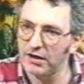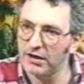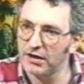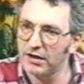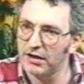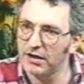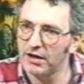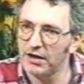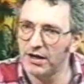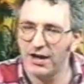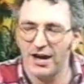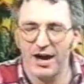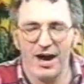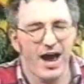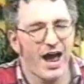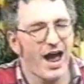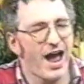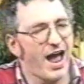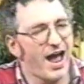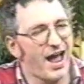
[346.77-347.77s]
Classic.
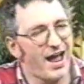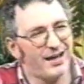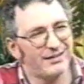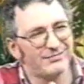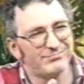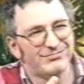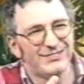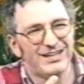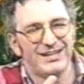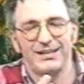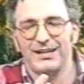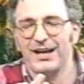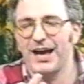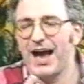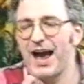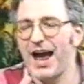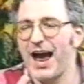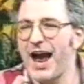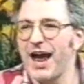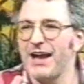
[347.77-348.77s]
There you
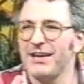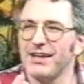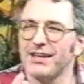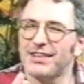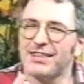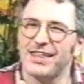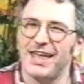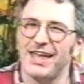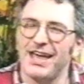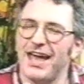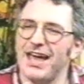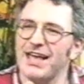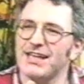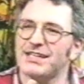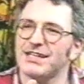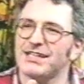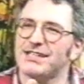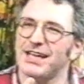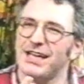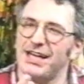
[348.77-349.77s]
go. And the so thing is,
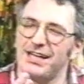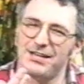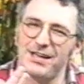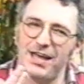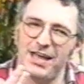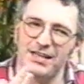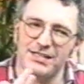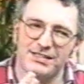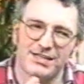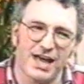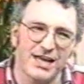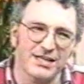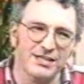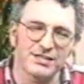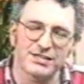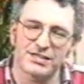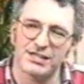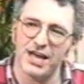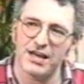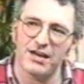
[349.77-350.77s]
go, is that it
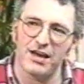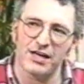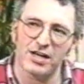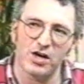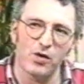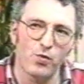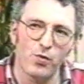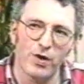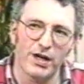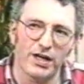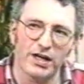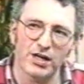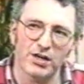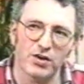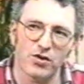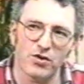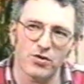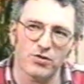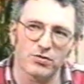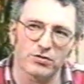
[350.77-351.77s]
doesn't sound like a winning
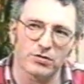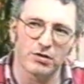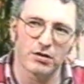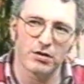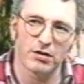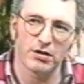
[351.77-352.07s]
chord. No.